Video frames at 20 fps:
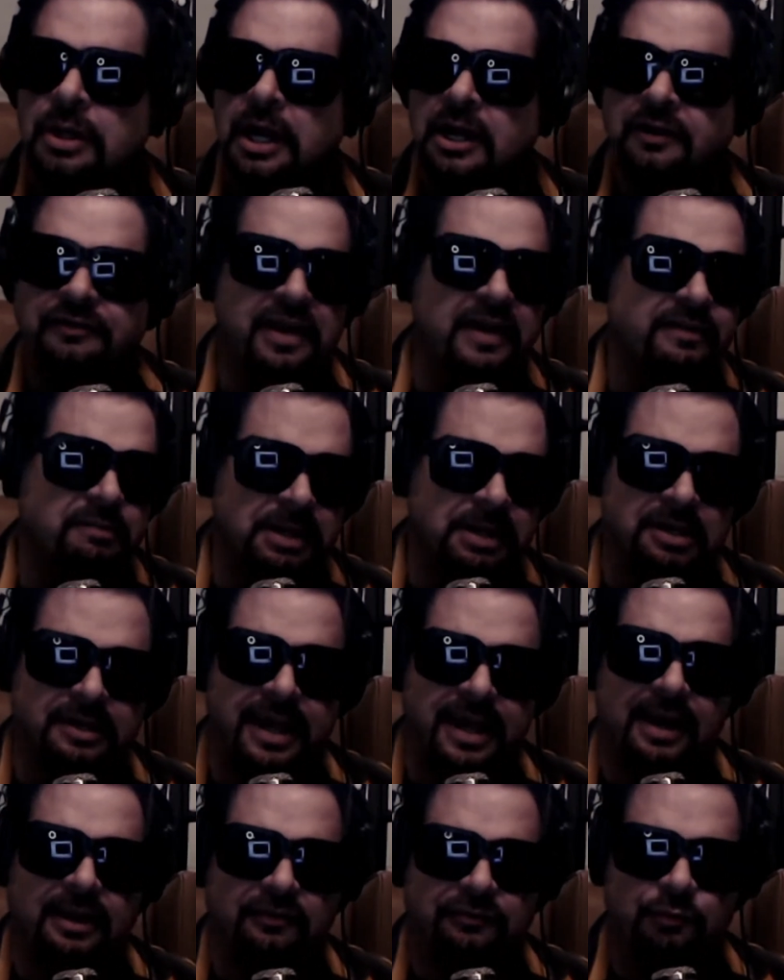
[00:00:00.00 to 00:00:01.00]
And if you haven't been to
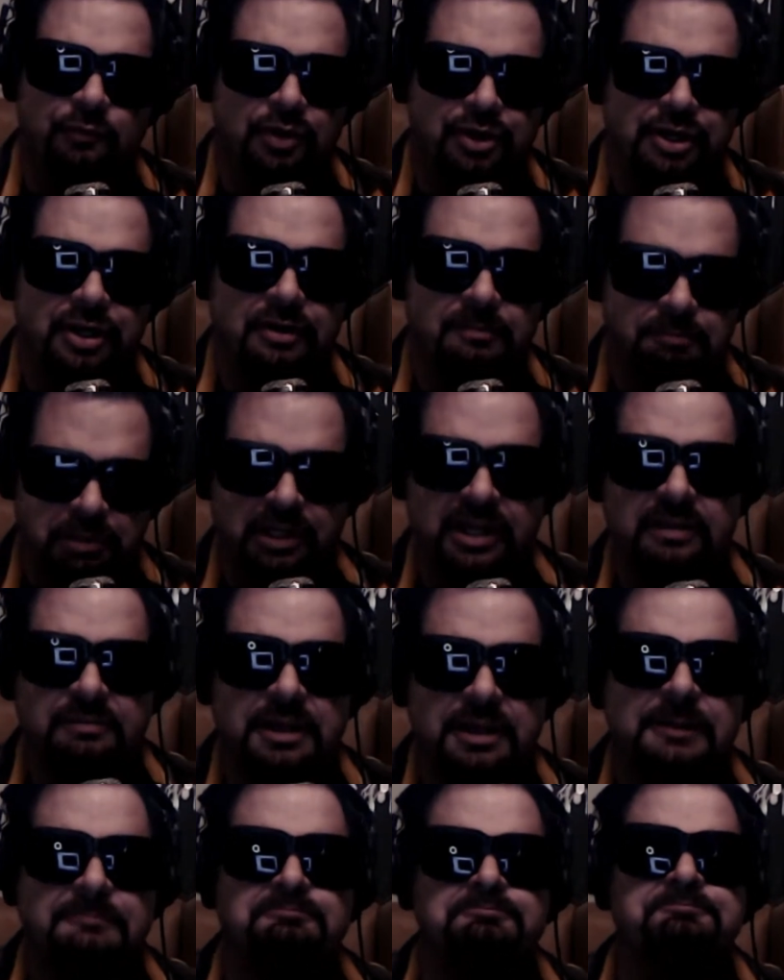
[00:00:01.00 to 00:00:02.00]
California, believe
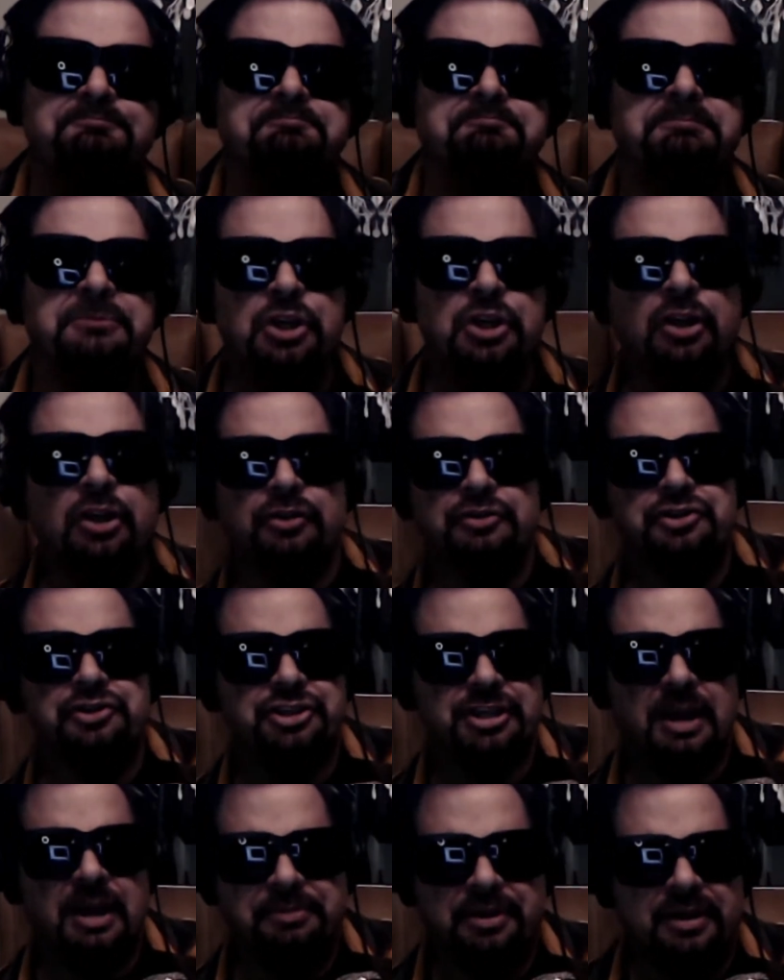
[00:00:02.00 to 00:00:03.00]
me, there's
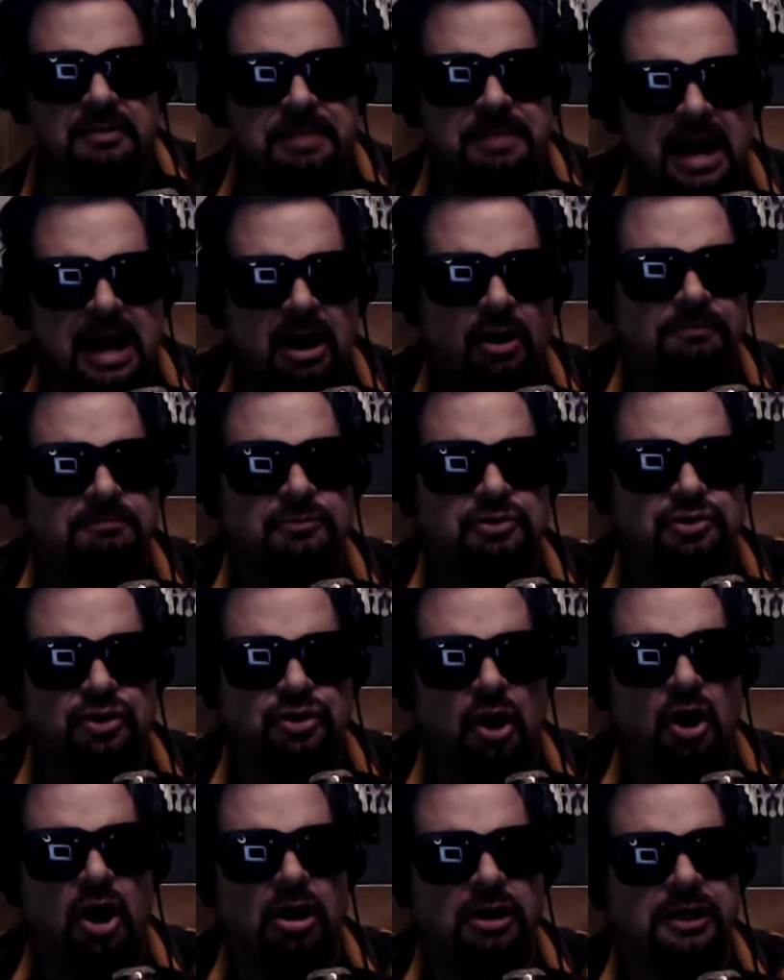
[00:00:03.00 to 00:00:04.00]
something about
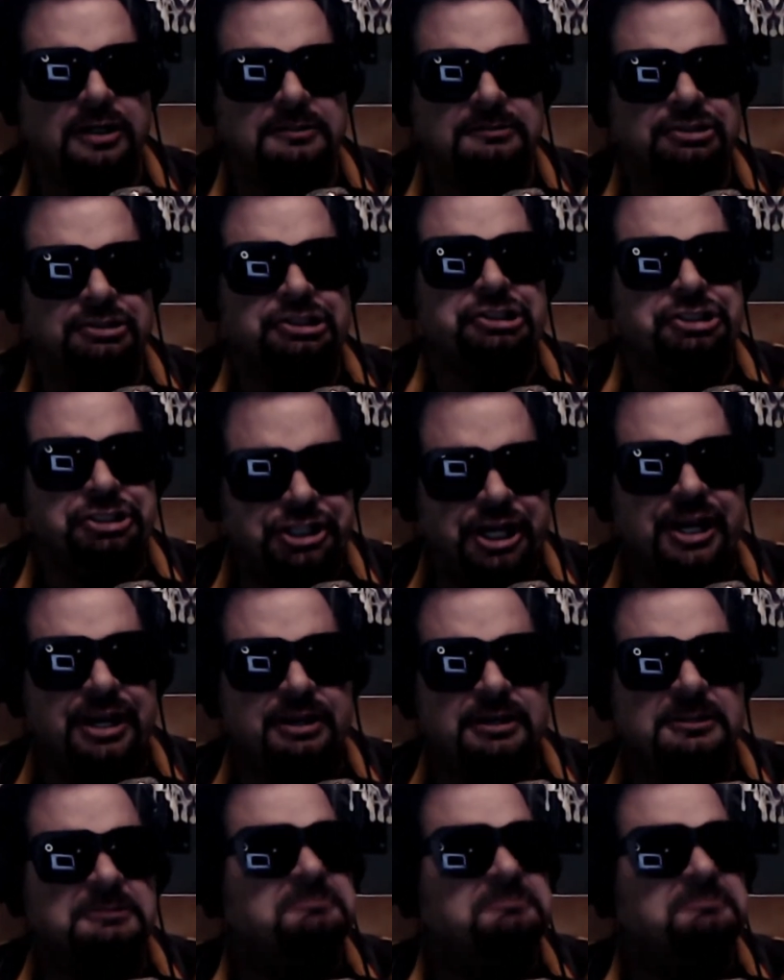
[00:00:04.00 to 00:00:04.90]
dog shit.